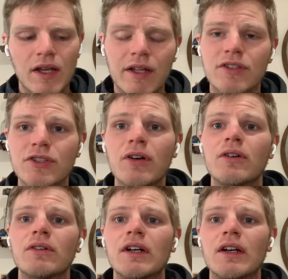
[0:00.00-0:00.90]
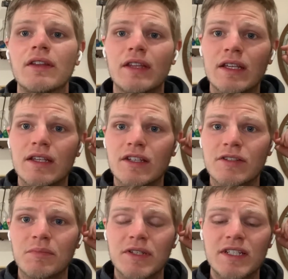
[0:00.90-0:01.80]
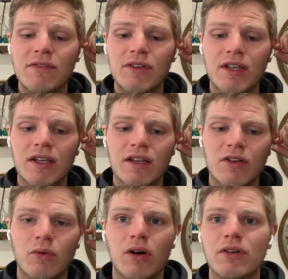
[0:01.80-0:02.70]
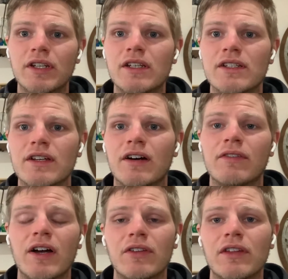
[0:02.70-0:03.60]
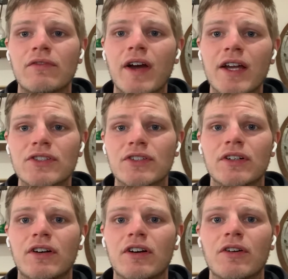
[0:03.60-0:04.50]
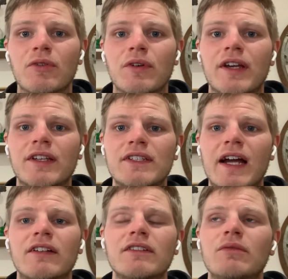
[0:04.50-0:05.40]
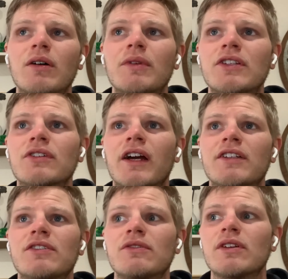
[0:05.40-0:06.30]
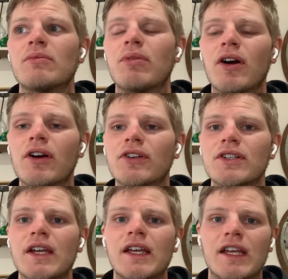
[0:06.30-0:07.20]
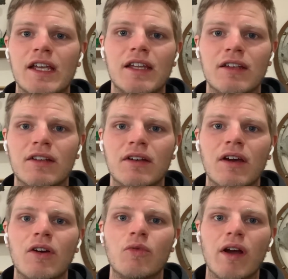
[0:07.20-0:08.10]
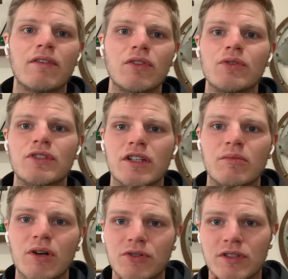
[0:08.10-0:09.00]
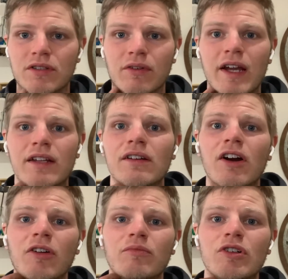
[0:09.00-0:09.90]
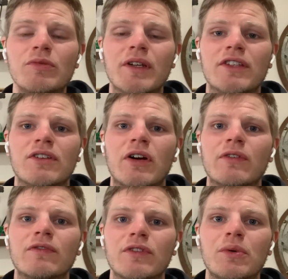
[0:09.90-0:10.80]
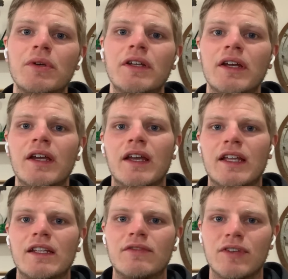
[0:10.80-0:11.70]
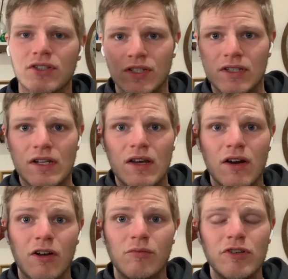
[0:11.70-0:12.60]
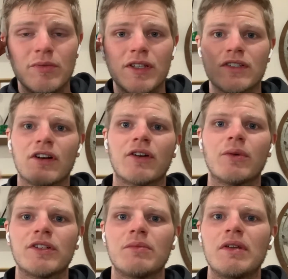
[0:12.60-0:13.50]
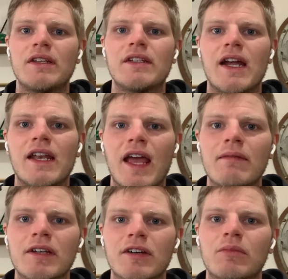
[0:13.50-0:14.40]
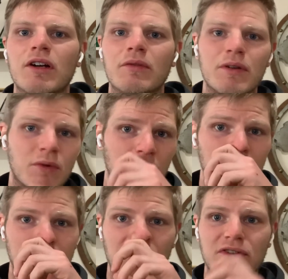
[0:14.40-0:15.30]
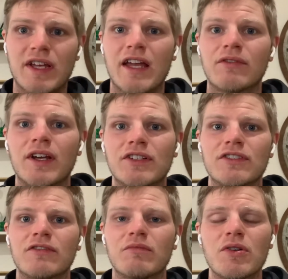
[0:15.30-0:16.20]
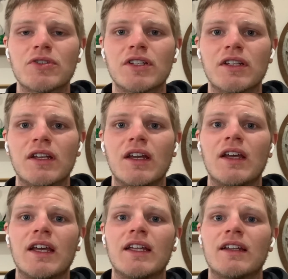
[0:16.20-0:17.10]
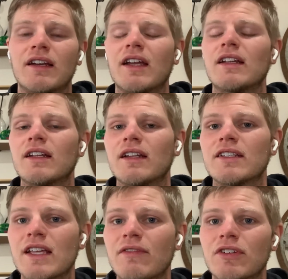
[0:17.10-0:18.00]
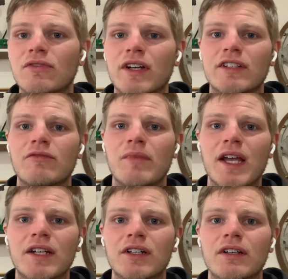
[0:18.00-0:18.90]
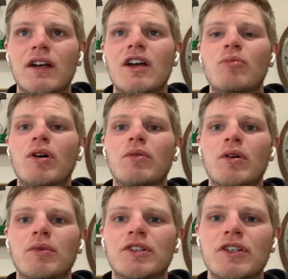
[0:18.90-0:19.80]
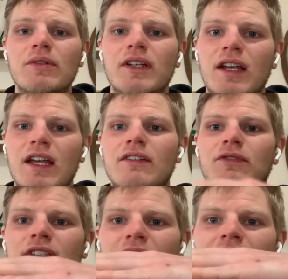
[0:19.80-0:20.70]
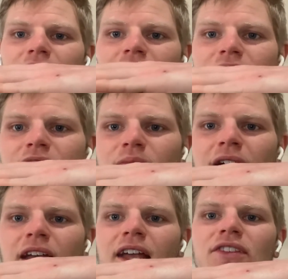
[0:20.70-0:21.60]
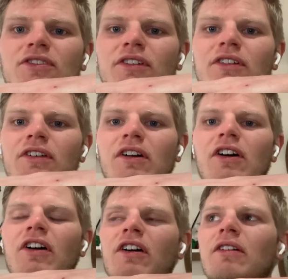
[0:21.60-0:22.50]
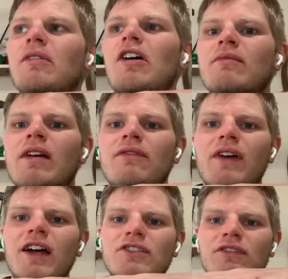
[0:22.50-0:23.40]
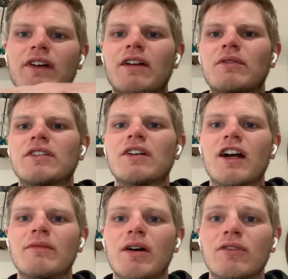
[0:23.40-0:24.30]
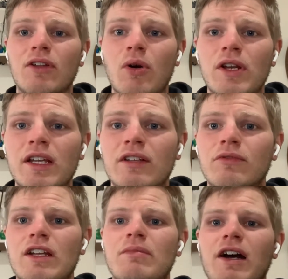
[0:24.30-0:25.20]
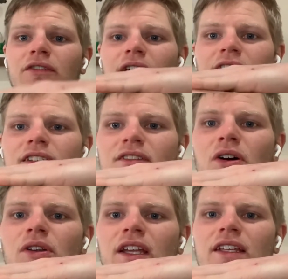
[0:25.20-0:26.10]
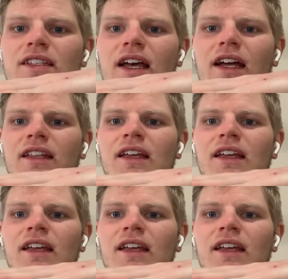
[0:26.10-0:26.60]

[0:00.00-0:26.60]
so these specific qualities of healthy fascia are exactly what we try to impart in revolution in motion, right? Our movements are fluid and efficient. Our movements are going to be dynamic, where we work with those end ranges of motion in a safe and effective manner. But what we're doing, again, if we take this, my hands are my fascia, right? We talk about loading and rebound, right? This loading is that